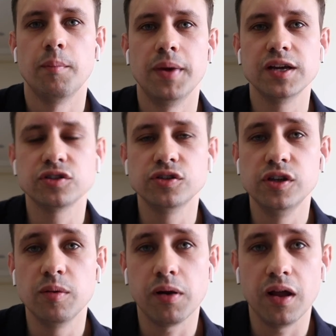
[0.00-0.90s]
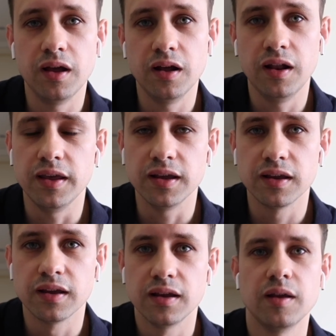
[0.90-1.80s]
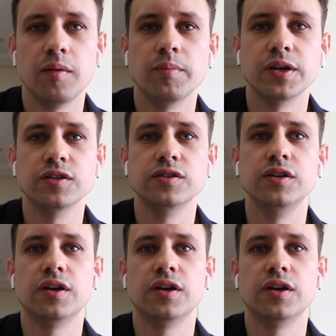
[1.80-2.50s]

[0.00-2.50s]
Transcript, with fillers: Make sure you apply early because